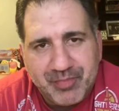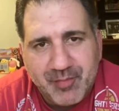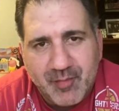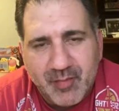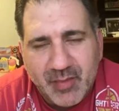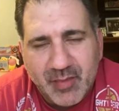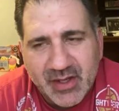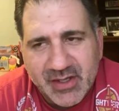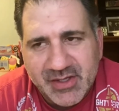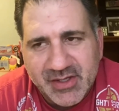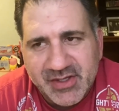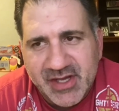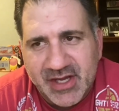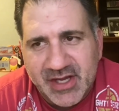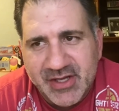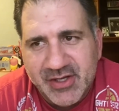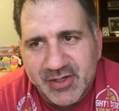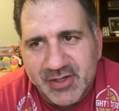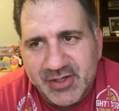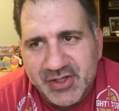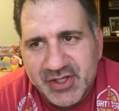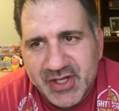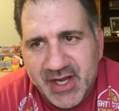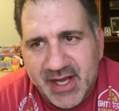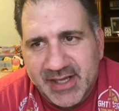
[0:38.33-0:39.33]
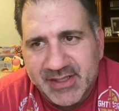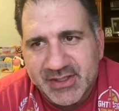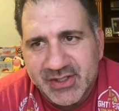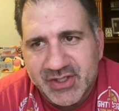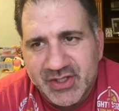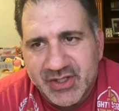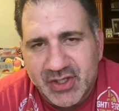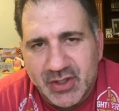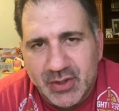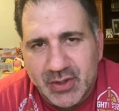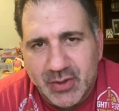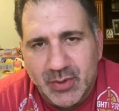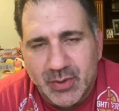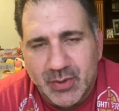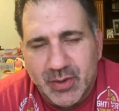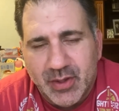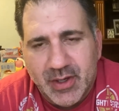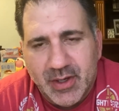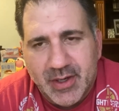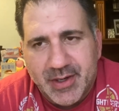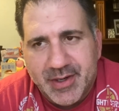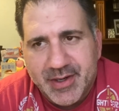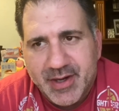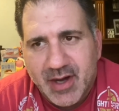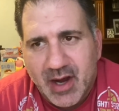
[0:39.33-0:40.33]
Send your checks to
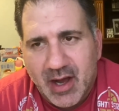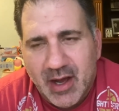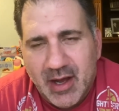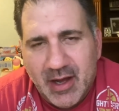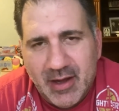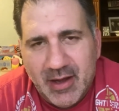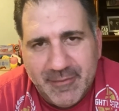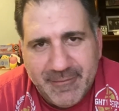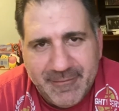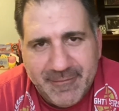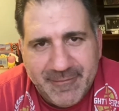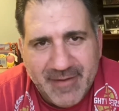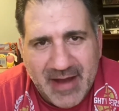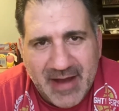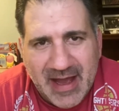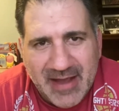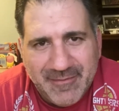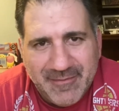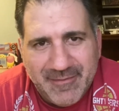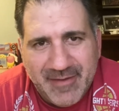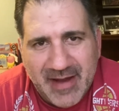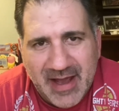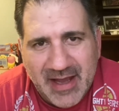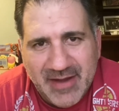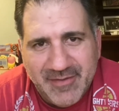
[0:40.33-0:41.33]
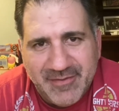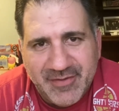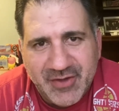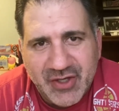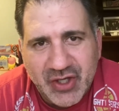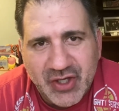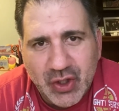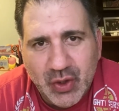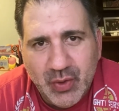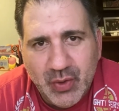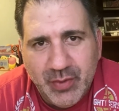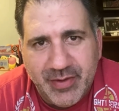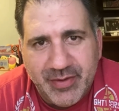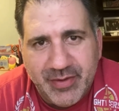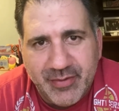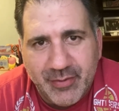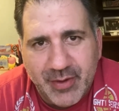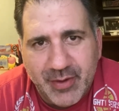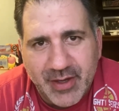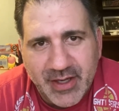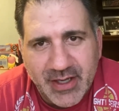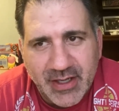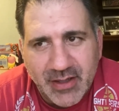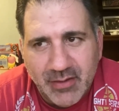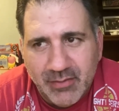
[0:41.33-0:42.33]

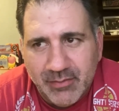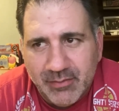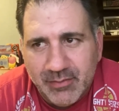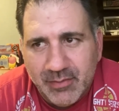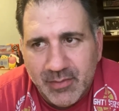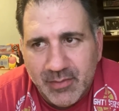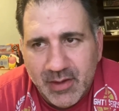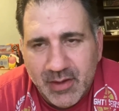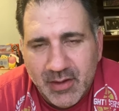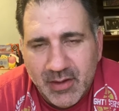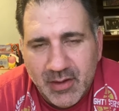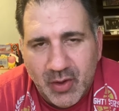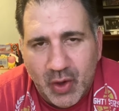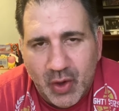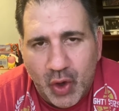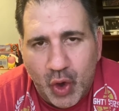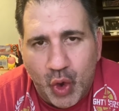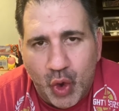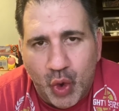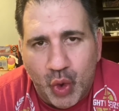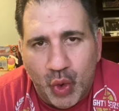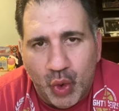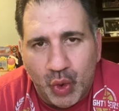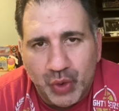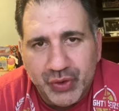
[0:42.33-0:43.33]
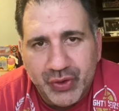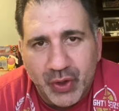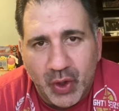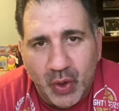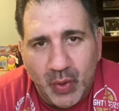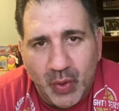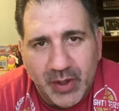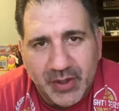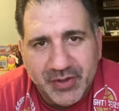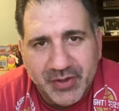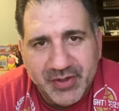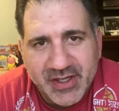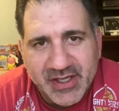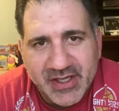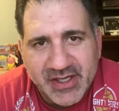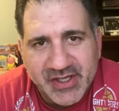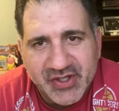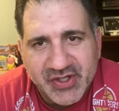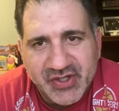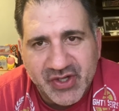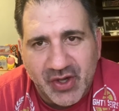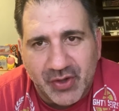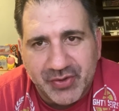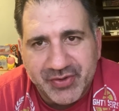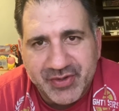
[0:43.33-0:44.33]
5523 Old OLD
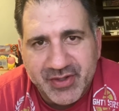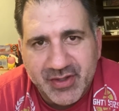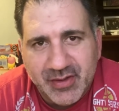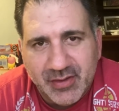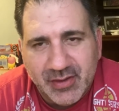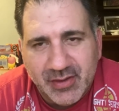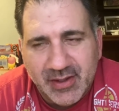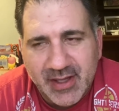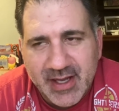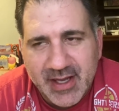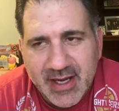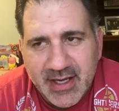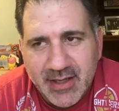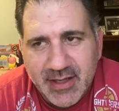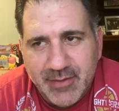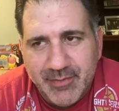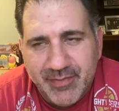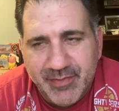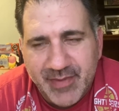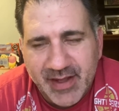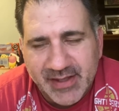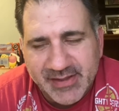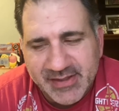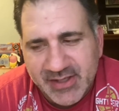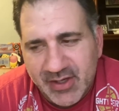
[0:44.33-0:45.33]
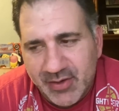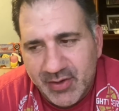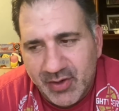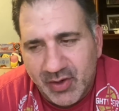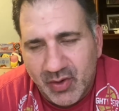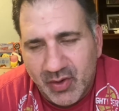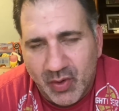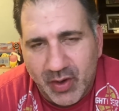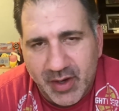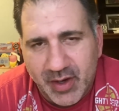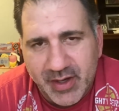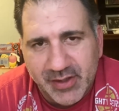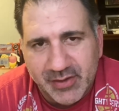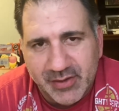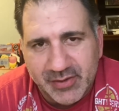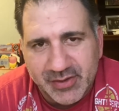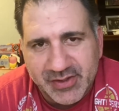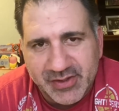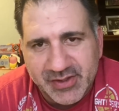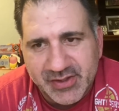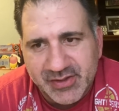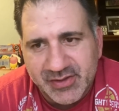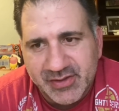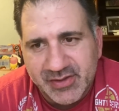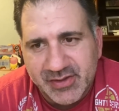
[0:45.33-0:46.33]
Salt Lane. That's here in Agora
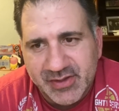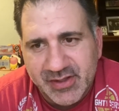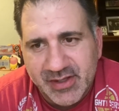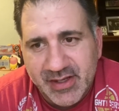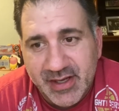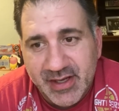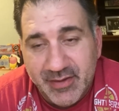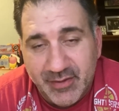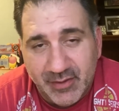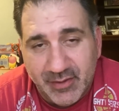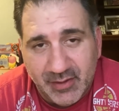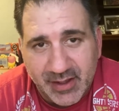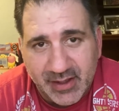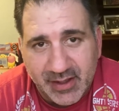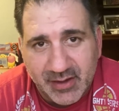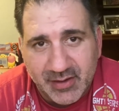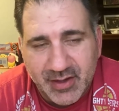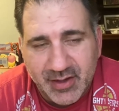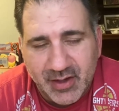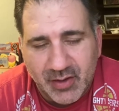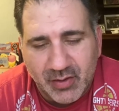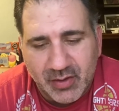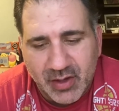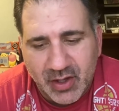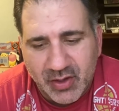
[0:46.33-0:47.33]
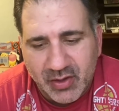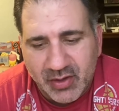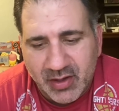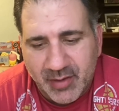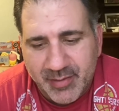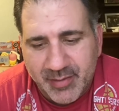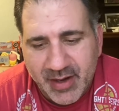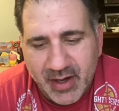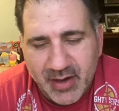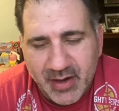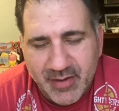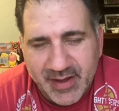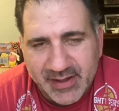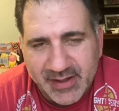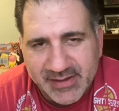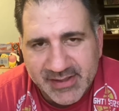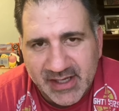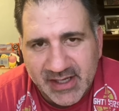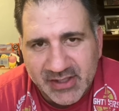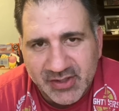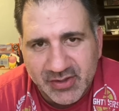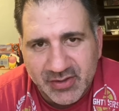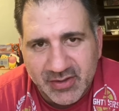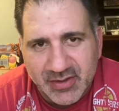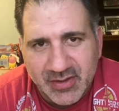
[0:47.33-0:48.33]
Hills in the Lakeland Aero Country Club area. That's
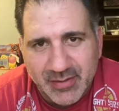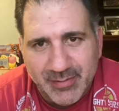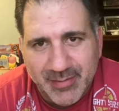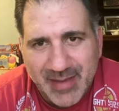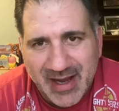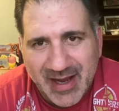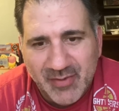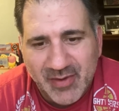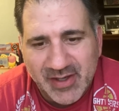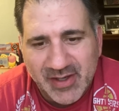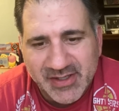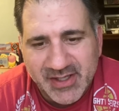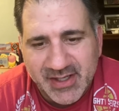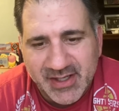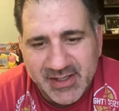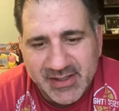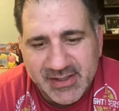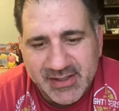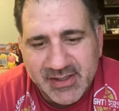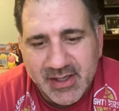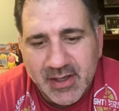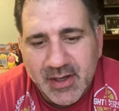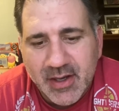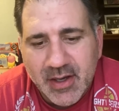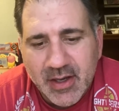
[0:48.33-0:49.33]
actually to my residence.